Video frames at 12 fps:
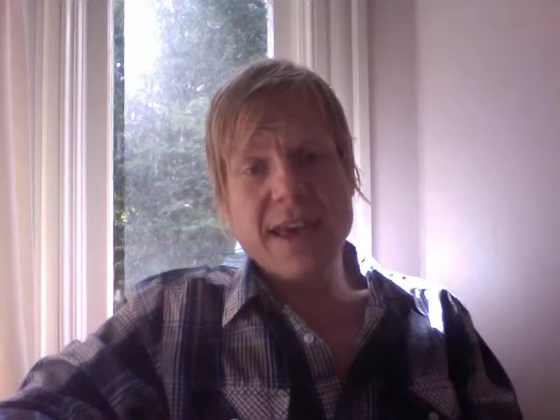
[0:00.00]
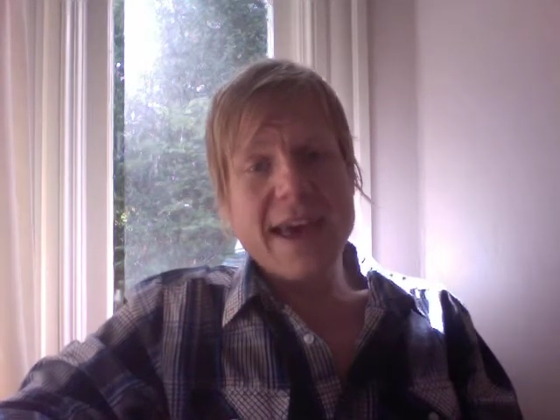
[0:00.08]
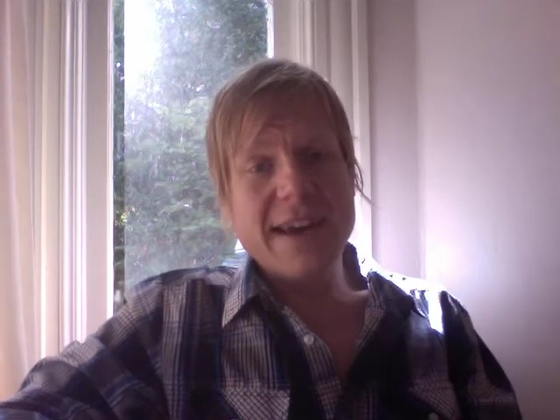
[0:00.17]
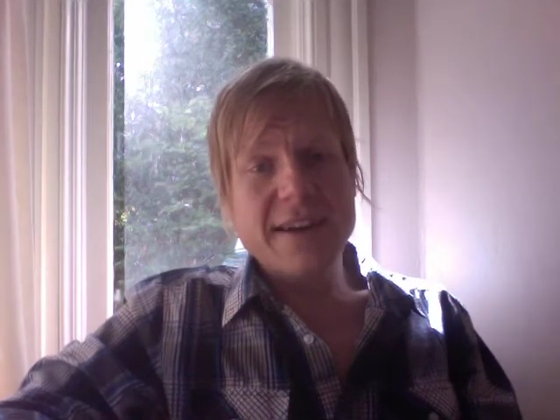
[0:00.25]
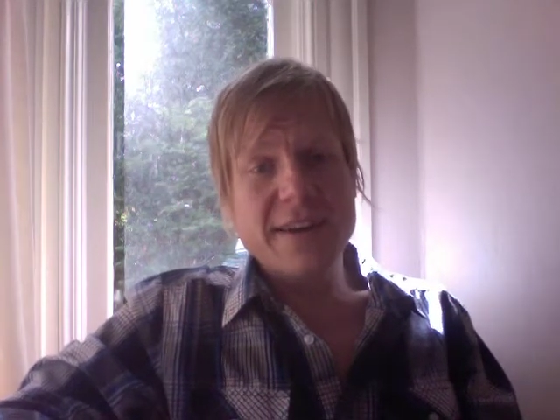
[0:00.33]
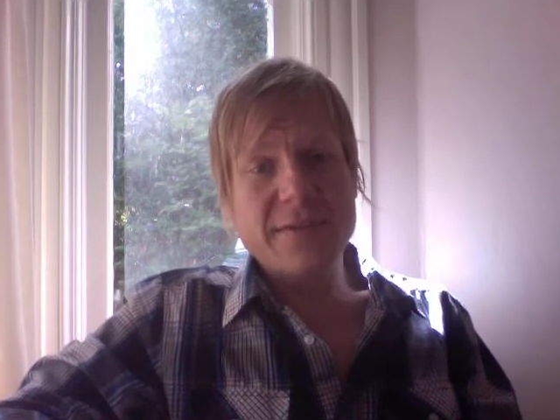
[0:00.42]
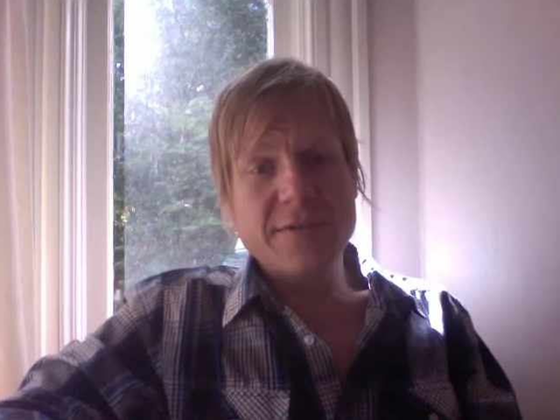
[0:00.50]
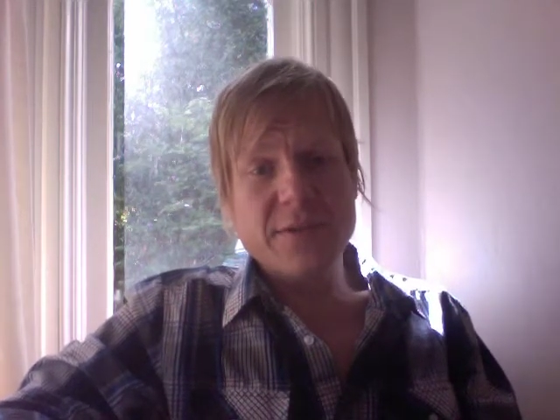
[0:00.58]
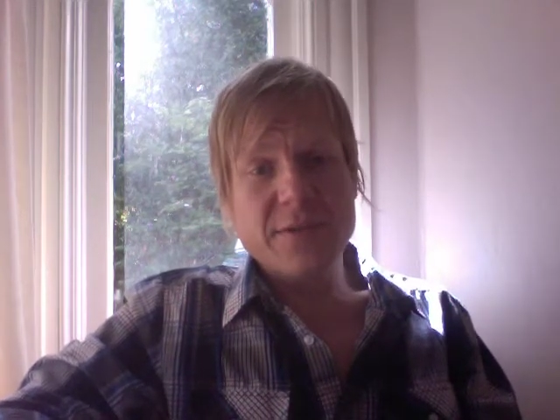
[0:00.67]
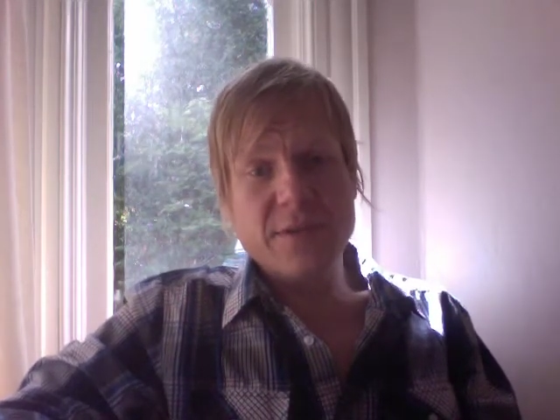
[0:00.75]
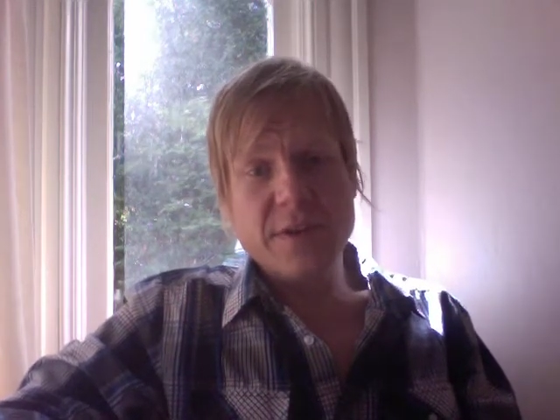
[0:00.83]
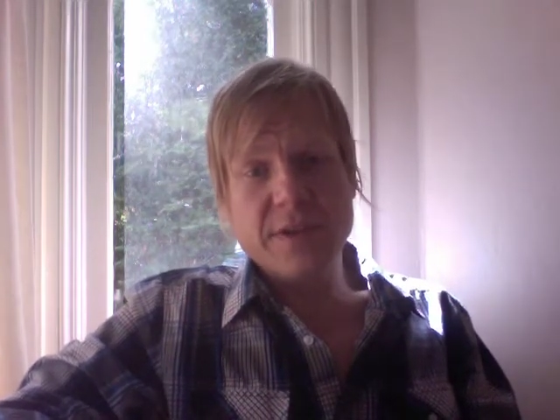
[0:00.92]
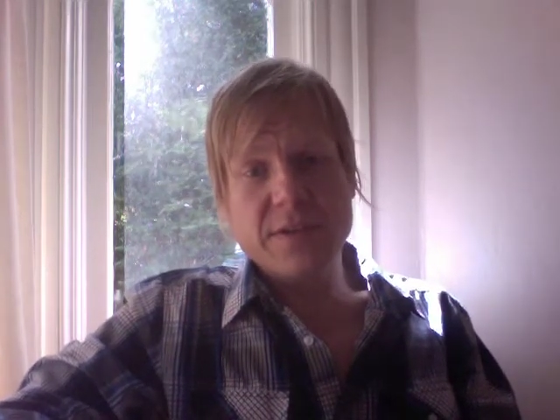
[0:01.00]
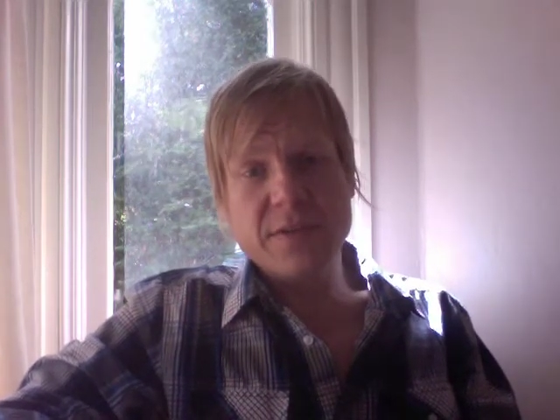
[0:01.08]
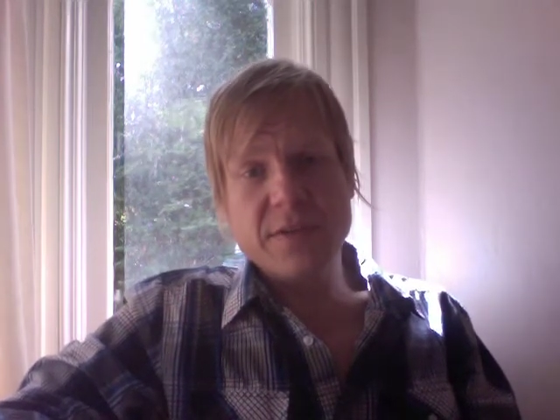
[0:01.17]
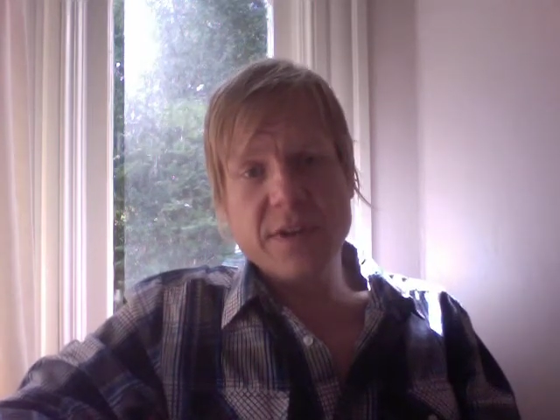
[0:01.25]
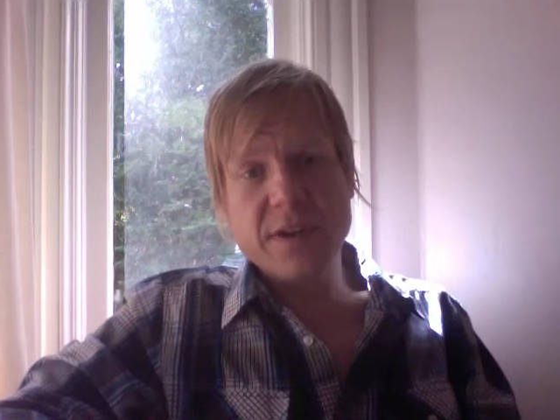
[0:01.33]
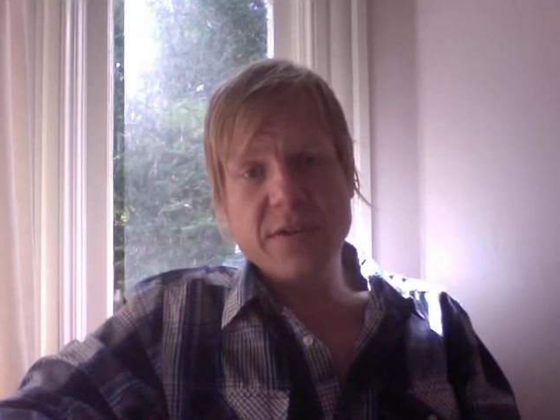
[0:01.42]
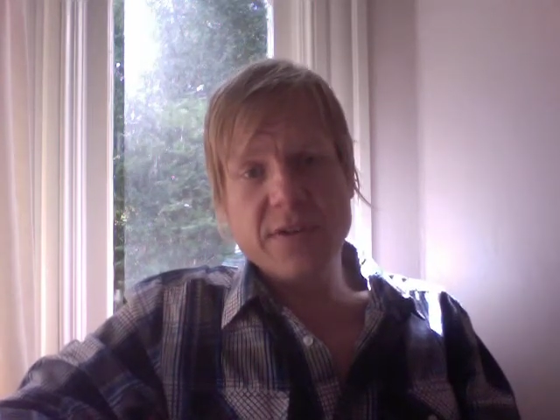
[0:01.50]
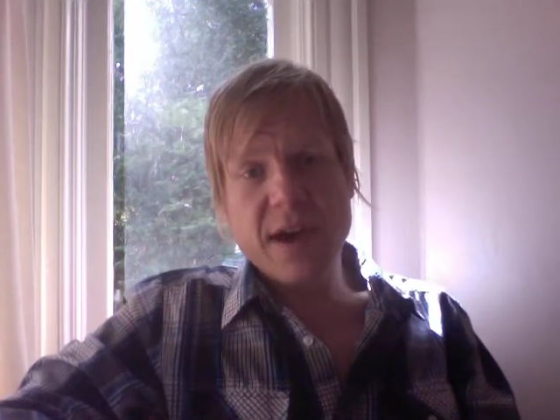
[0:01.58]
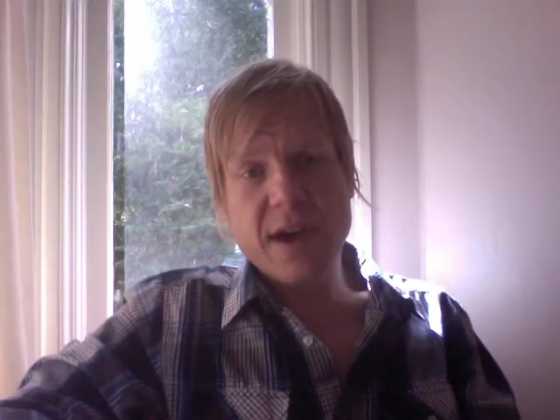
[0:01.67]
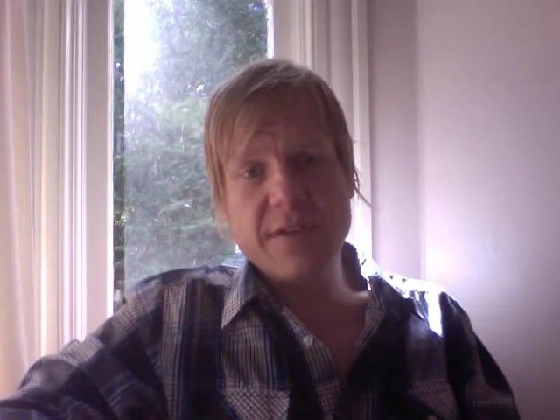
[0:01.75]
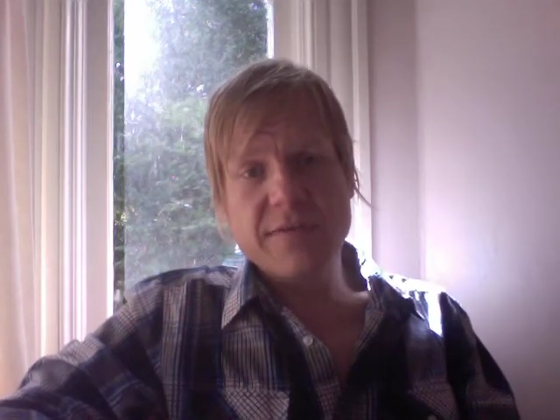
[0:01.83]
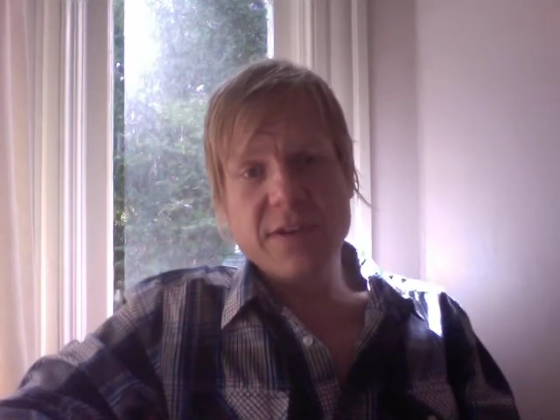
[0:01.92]
additives or things you think you
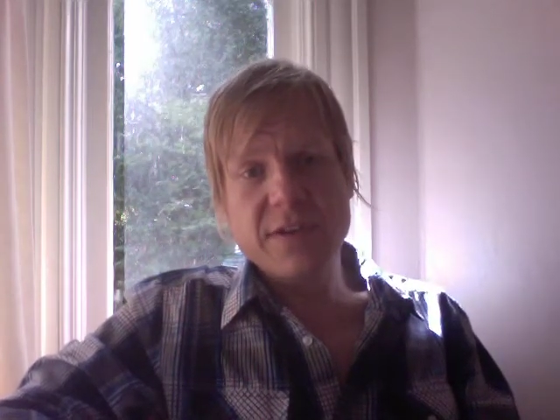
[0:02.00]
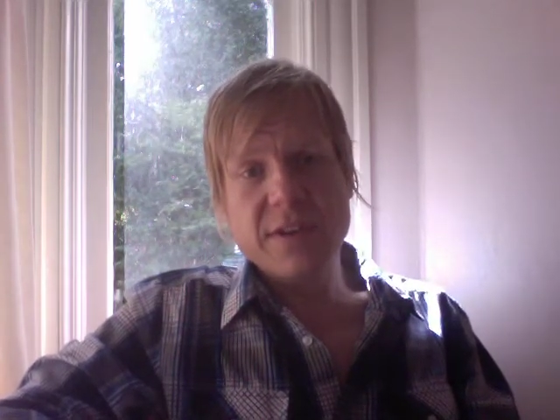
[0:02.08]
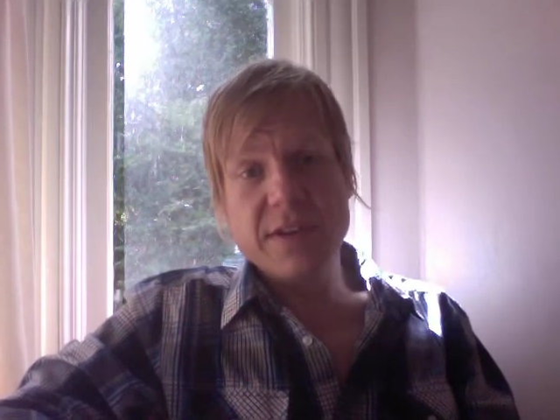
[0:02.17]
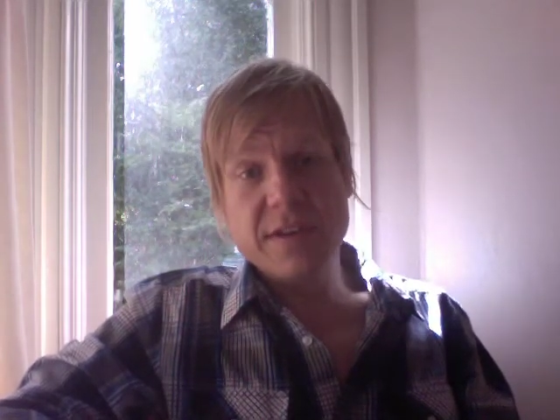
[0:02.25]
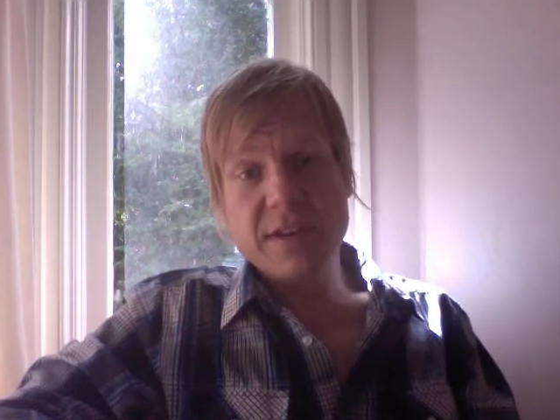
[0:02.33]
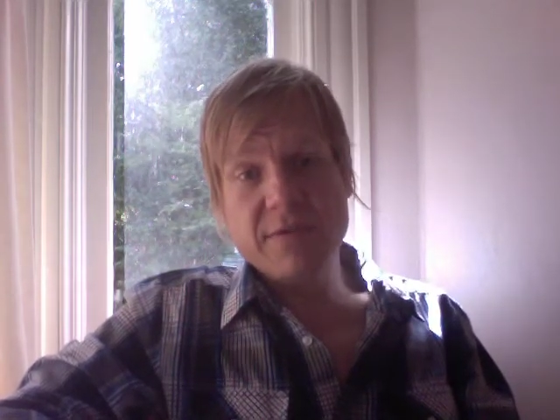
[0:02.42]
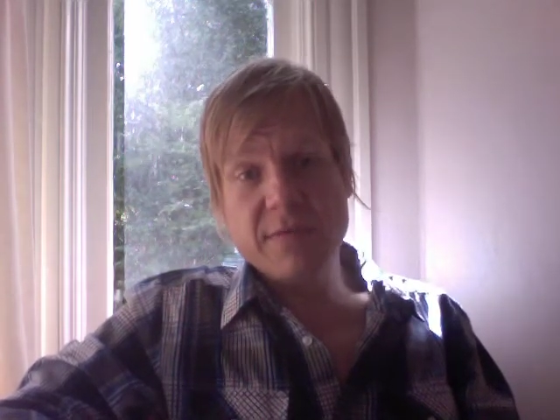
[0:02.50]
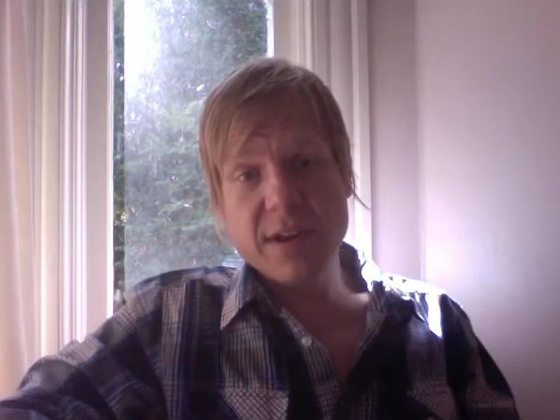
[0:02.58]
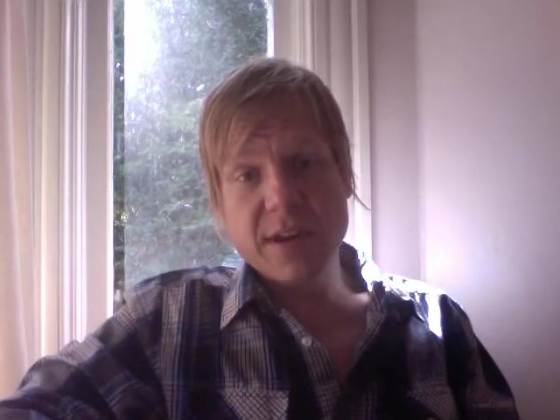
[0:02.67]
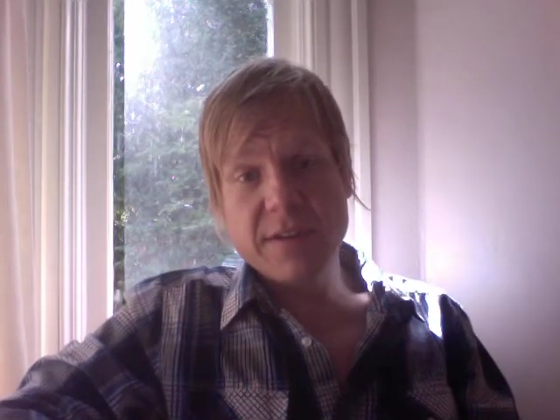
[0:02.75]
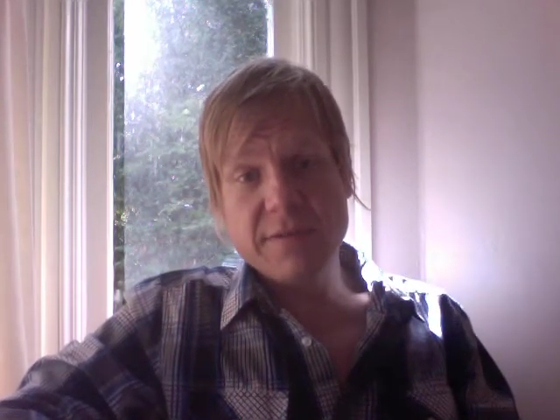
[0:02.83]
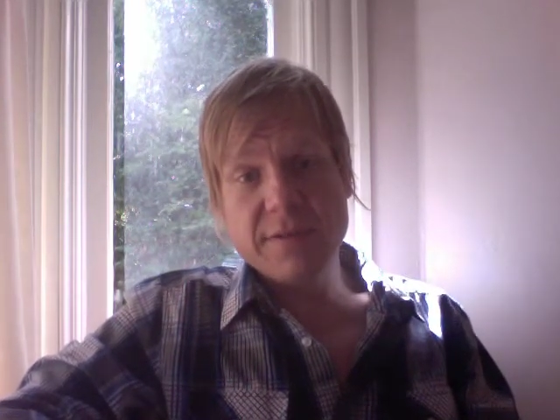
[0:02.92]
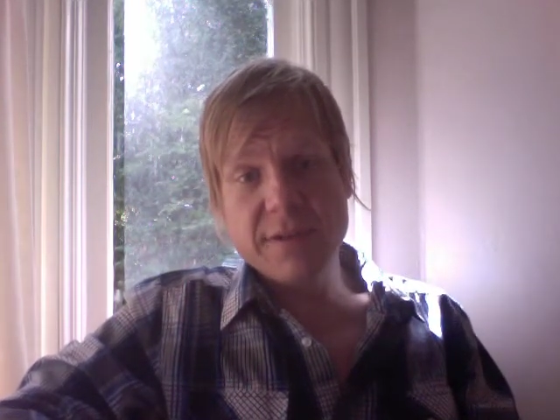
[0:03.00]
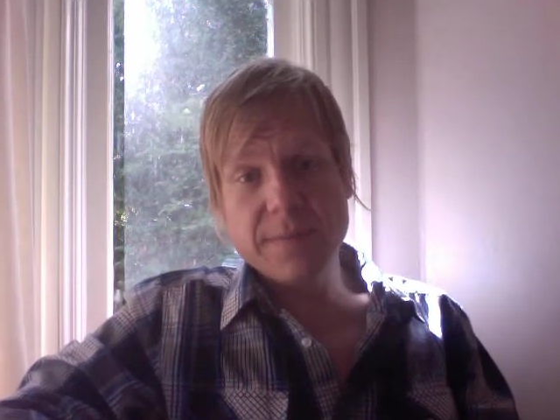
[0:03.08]
have that you need to get rid of,